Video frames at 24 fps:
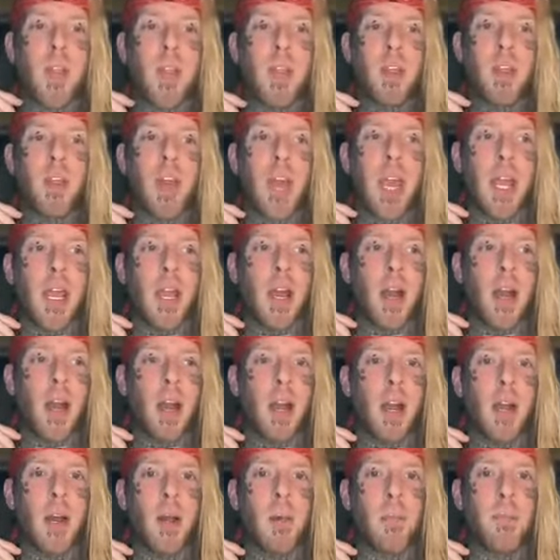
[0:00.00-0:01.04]
they
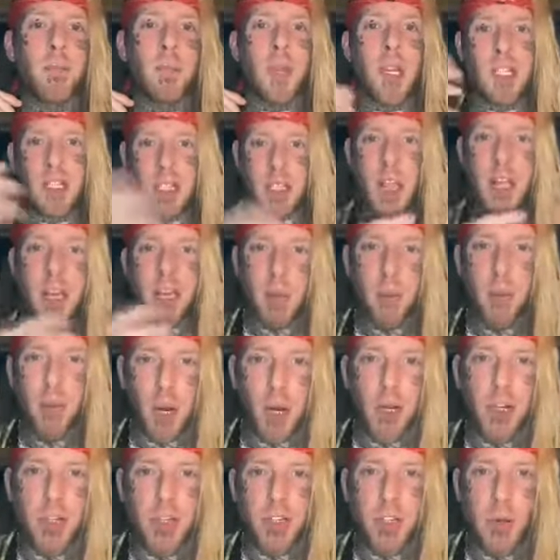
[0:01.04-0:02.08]
uh they send a
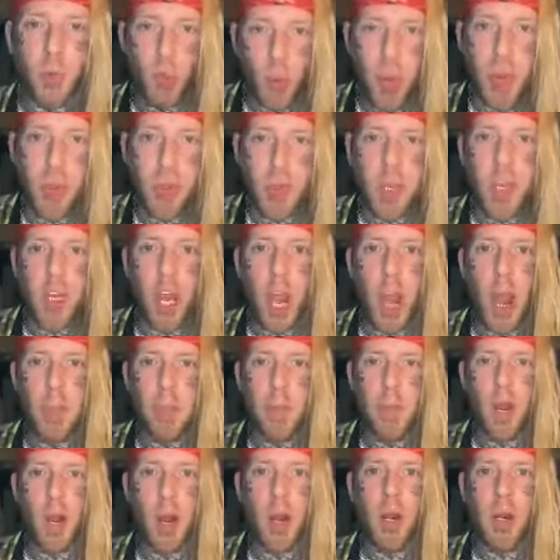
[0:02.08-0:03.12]
person with the
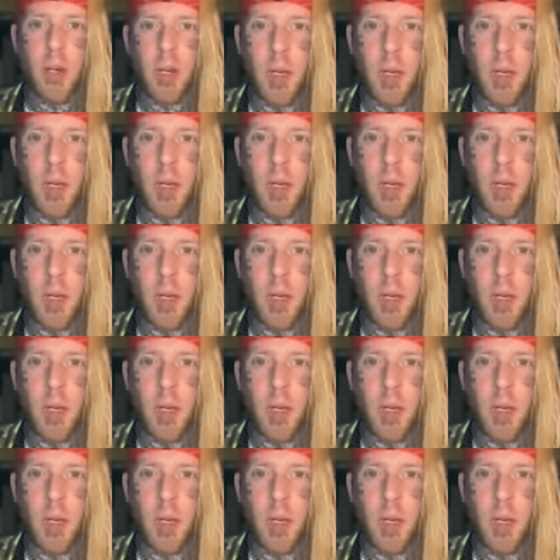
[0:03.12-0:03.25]
cop car.